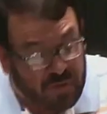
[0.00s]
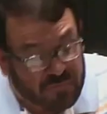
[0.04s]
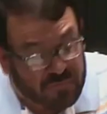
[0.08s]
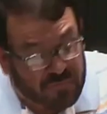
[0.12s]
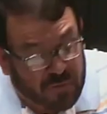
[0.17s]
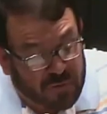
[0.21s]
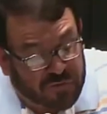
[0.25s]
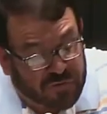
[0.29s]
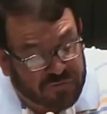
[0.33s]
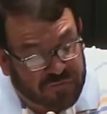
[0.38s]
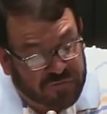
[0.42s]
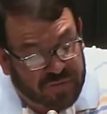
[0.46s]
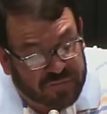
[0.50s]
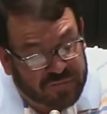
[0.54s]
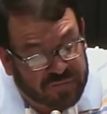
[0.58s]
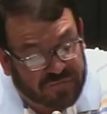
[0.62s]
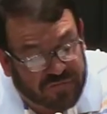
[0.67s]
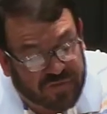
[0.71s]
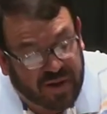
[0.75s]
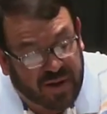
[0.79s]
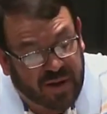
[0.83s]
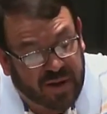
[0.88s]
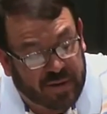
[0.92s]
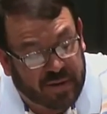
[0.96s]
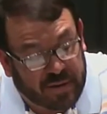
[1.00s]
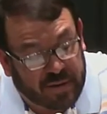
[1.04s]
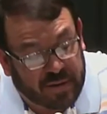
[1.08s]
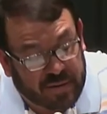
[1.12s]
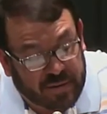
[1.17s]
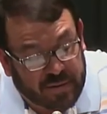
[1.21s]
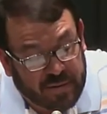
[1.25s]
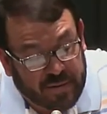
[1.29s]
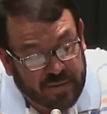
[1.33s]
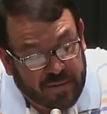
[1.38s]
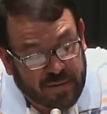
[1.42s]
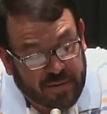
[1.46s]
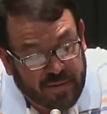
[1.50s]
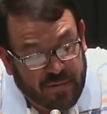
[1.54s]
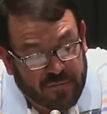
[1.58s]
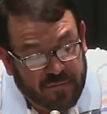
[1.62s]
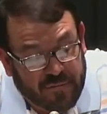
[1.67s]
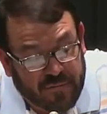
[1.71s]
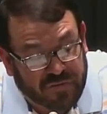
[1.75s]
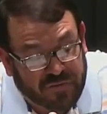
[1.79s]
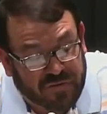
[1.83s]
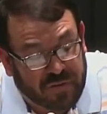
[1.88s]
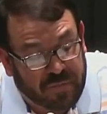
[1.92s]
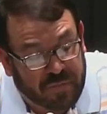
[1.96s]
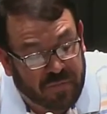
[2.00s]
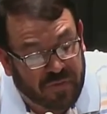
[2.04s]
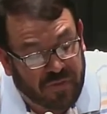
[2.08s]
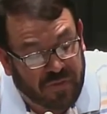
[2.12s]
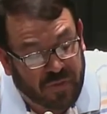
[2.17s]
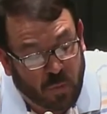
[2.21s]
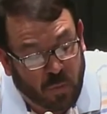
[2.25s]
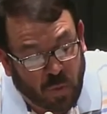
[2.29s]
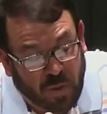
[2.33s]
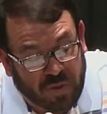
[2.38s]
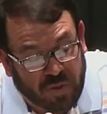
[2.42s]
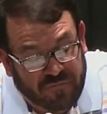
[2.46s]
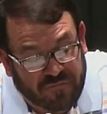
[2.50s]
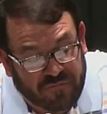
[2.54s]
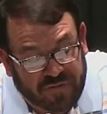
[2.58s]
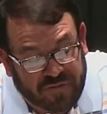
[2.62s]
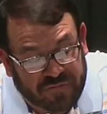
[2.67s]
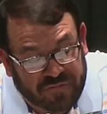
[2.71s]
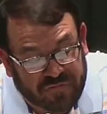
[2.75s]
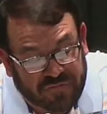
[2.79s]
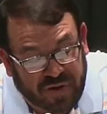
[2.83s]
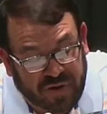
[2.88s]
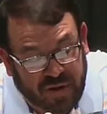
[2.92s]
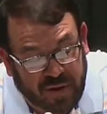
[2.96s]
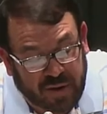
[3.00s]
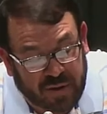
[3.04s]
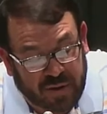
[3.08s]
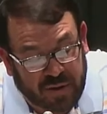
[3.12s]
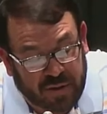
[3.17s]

verse 15. 1 Timothy 1:15.